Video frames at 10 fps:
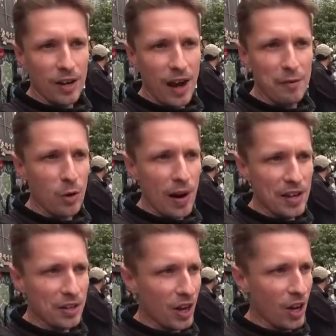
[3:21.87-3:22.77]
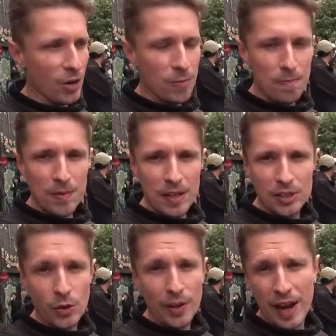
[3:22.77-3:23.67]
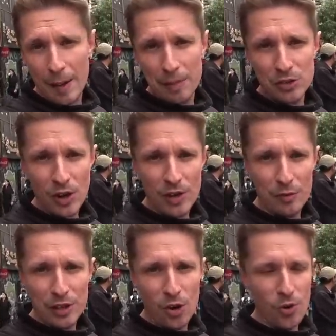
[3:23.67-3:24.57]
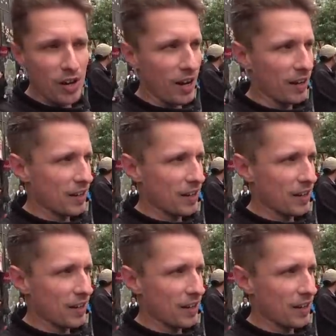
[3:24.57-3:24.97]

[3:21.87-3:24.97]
Everywhere you go, something happens around every corner.